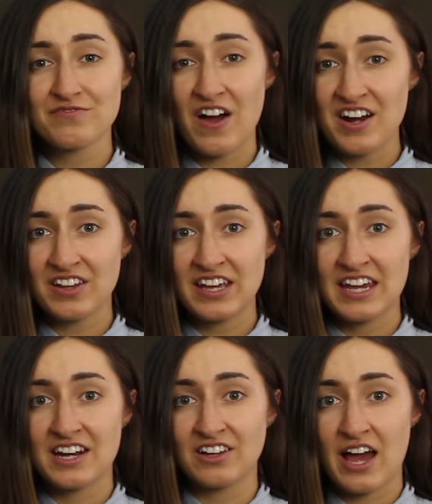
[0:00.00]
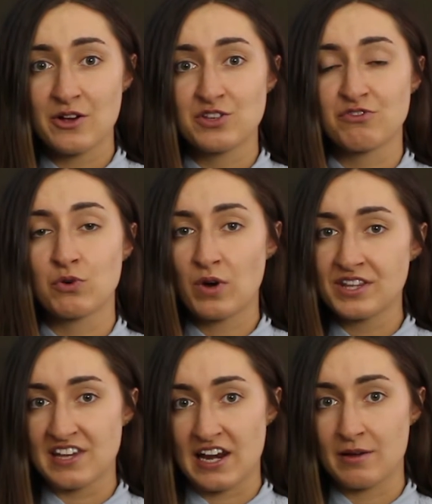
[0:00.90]
Finally, it allows for
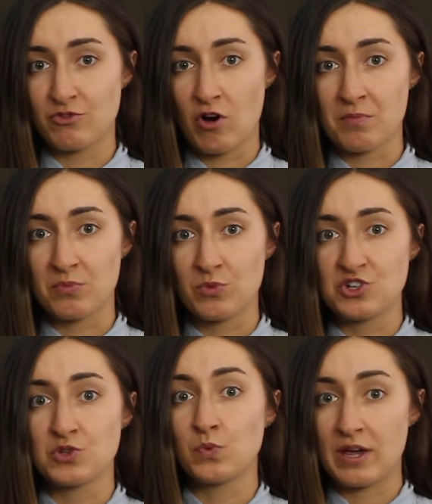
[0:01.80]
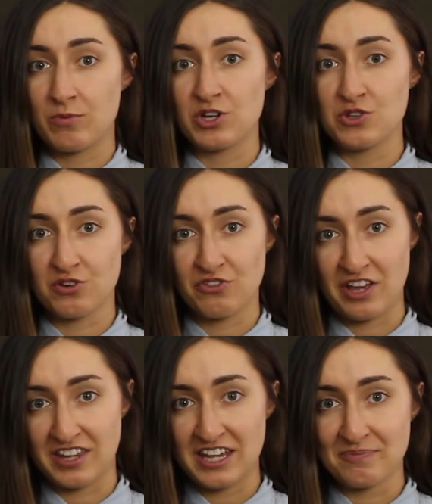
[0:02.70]
one sign-up form, which is way more
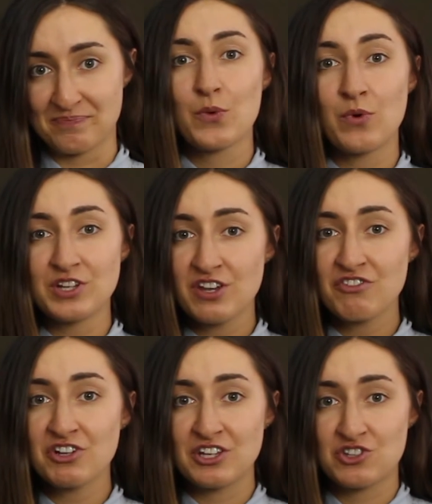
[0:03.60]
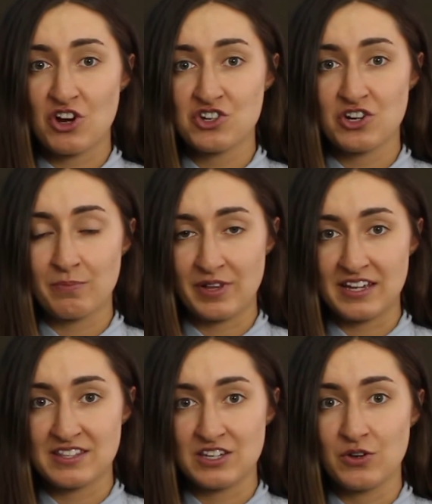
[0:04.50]
user-friendly. Once you have your list structure in
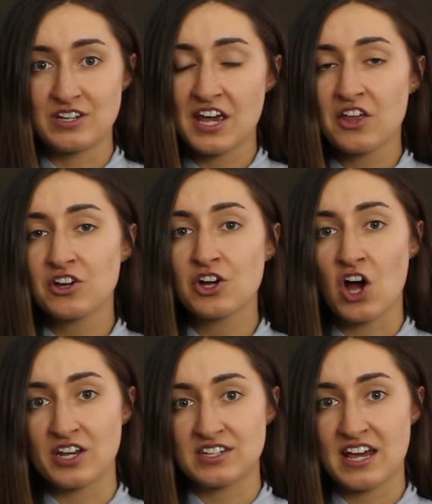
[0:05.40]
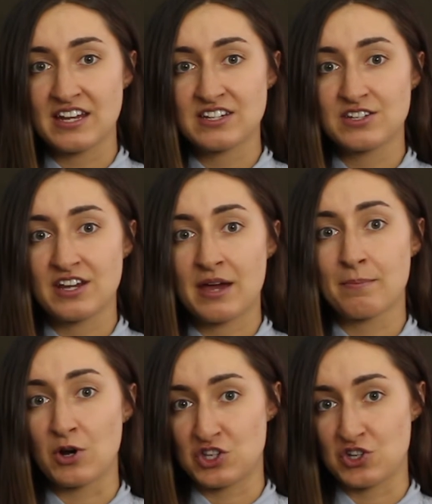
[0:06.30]
place, you can tailor your content to
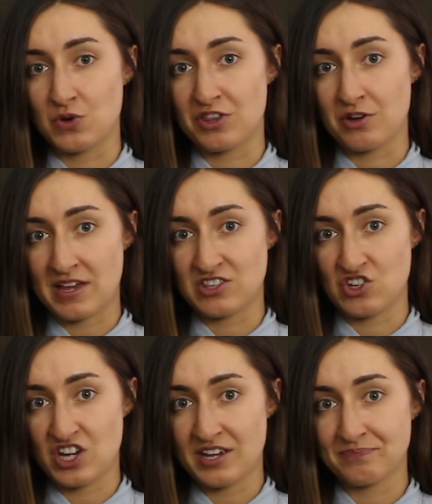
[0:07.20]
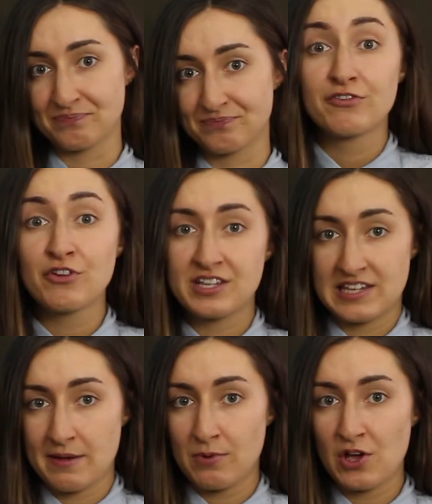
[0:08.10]
get personal with your messaging. For
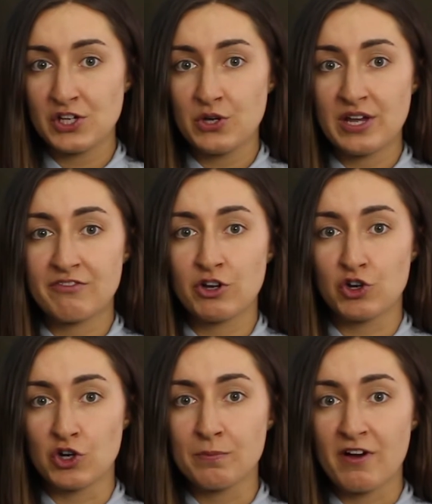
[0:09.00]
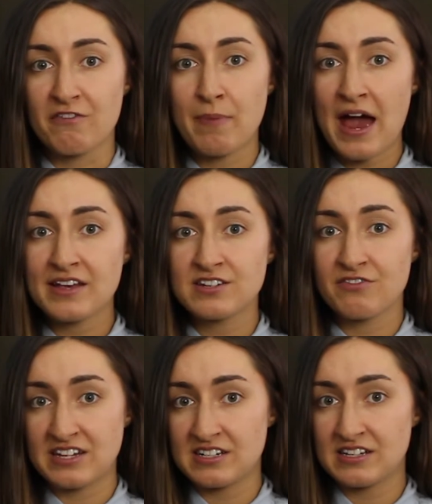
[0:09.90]
example, you can have a group of past
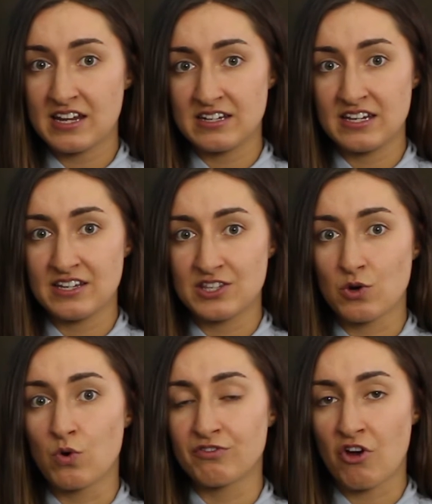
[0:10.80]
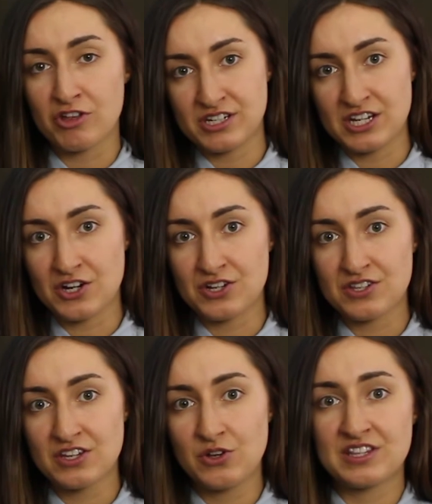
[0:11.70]
event attendees or
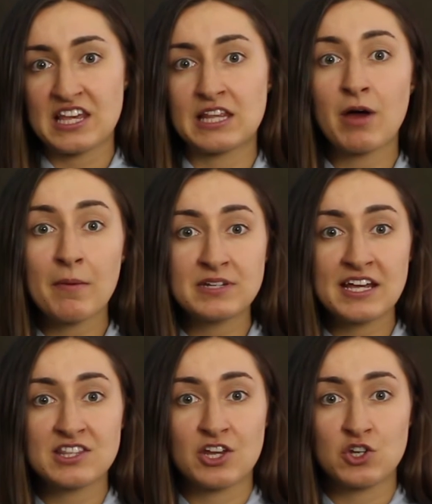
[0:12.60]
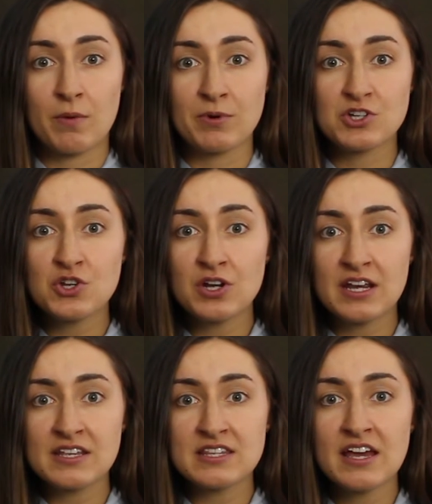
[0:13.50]
volunteers. You can send them updates on new
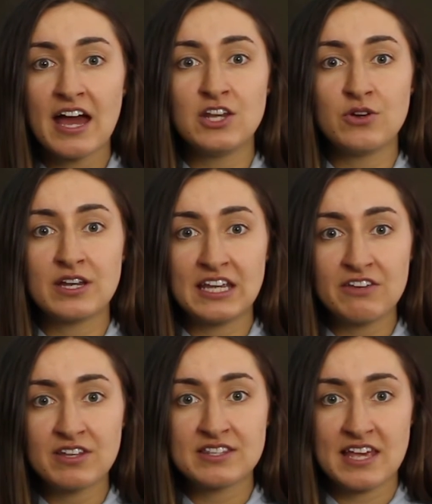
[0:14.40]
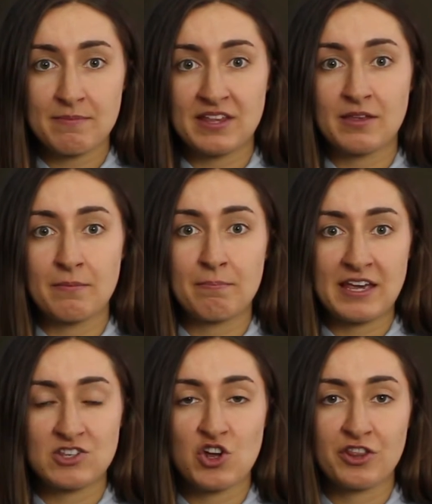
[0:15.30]
opportunities, and you can even segment them
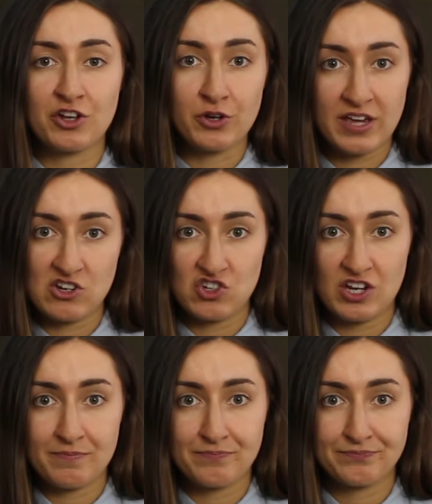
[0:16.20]
based on their location.